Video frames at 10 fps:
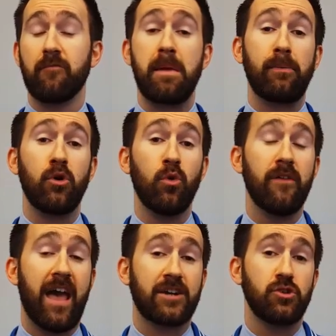of people who
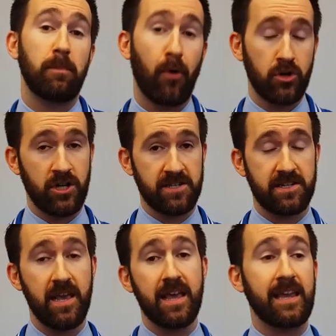have actually
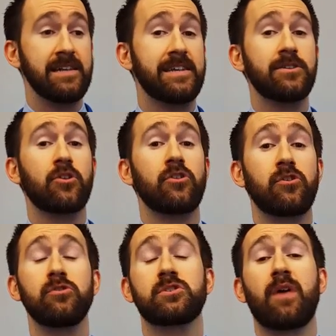purchased. Continue
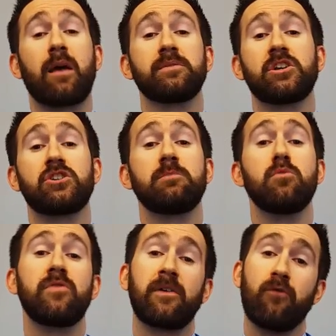your user acquisition
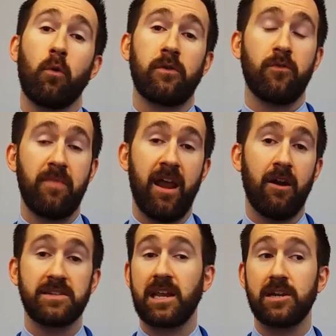moving forward from
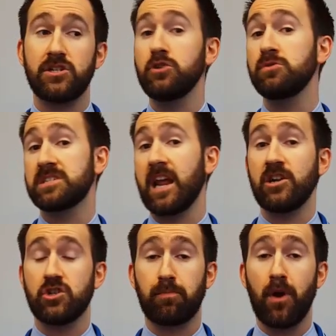there. It's like a
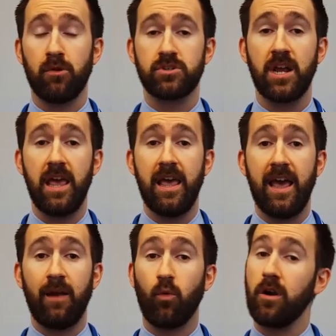two-stage approach.
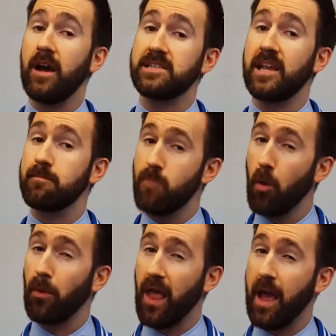And where I said
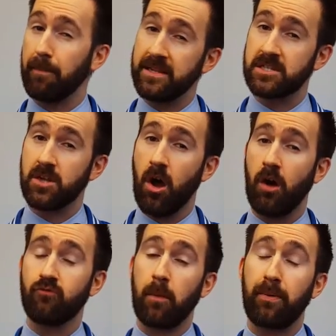mobile app
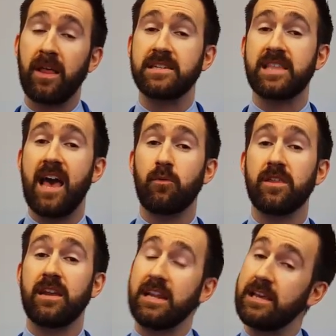install, replace that
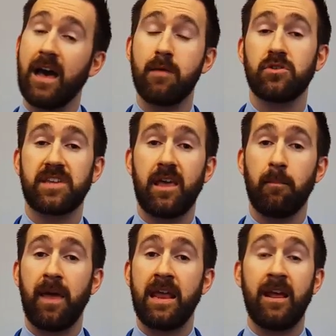with an e-commerce
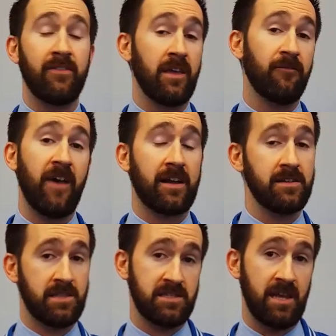campaign, and the
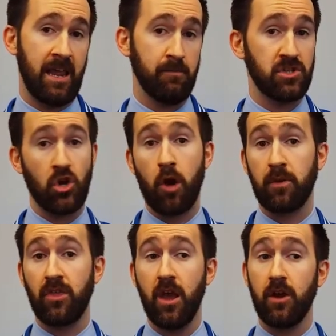effect is the same. Start
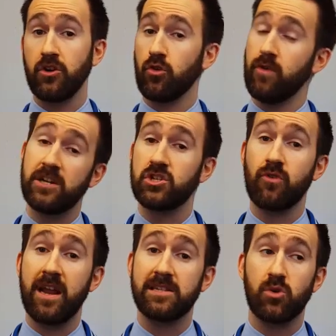with your
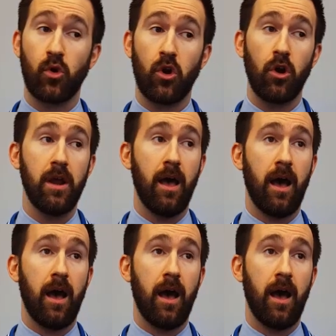registrants or your